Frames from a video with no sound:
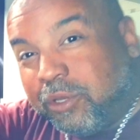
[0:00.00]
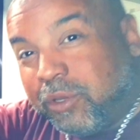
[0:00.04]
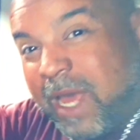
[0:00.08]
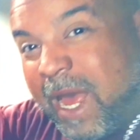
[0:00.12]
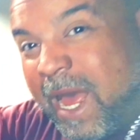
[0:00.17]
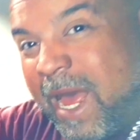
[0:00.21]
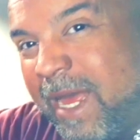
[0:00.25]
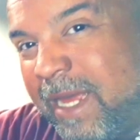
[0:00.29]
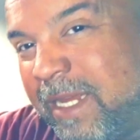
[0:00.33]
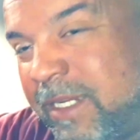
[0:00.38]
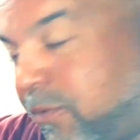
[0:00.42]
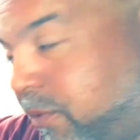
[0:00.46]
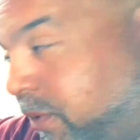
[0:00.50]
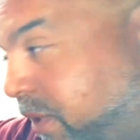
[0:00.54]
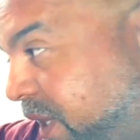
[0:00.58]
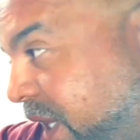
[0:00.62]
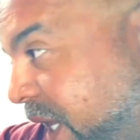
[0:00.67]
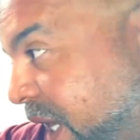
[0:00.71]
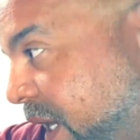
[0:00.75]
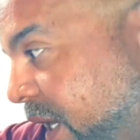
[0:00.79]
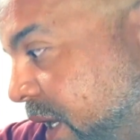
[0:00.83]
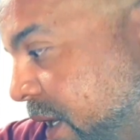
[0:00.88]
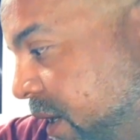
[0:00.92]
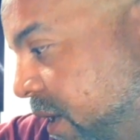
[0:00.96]
you guys were
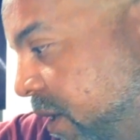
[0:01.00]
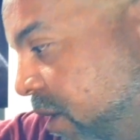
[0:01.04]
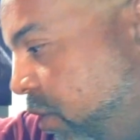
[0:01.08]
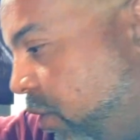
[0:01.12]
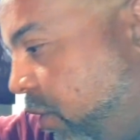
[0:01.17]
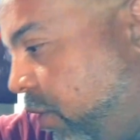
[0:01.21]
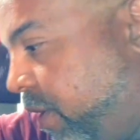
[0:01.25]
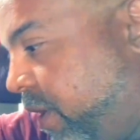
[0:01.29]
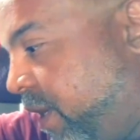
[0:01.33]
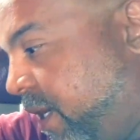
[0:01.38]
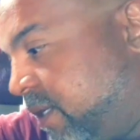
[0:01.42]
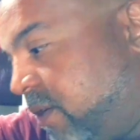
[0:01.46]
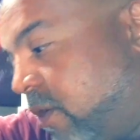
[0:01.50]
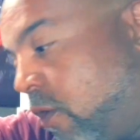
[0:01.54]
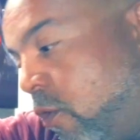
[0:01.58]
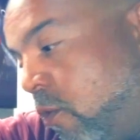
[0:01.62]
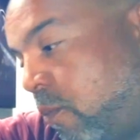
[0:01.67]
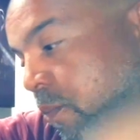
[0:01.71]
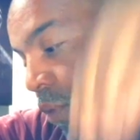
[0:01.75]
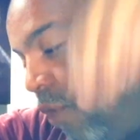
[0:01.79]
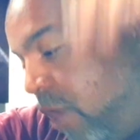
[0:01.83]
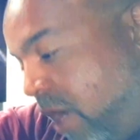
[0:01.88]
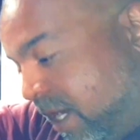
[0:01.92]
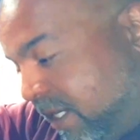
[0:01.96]
thinking during this
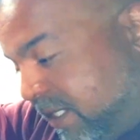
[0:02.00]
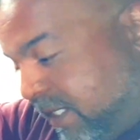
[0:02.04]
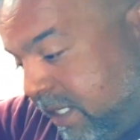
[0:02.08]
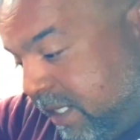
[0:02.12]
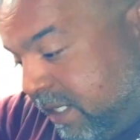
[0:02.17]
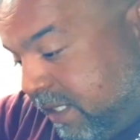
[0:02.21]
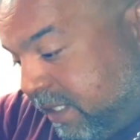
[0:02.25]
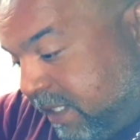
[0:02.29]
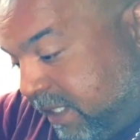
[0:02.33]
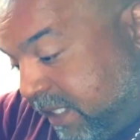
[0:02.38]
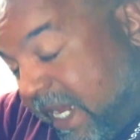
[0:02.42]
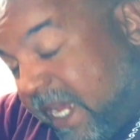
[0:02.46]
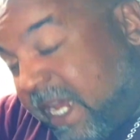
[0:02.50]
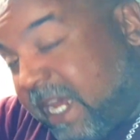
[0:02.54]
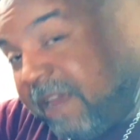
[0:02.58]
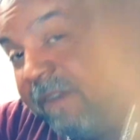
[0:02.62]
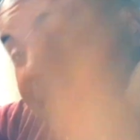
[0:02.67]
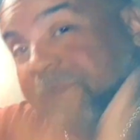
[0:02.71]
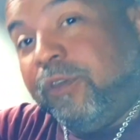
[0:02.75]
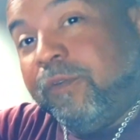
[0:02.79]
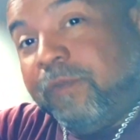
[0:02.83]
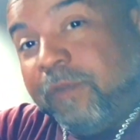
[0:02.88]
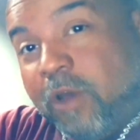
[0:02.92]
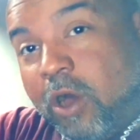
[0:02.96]
whole process,
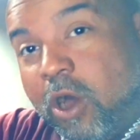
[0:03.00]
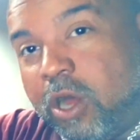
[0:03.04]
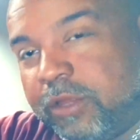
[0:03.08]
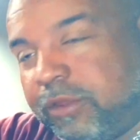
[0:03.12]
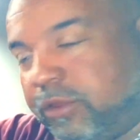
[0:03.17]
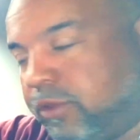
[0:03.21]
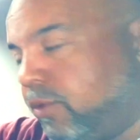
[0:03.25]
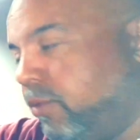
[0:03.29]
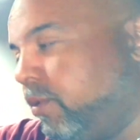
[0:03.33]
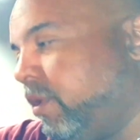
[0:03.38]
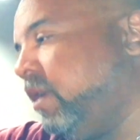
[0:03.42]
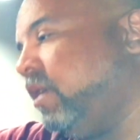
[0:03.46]
if you've gone through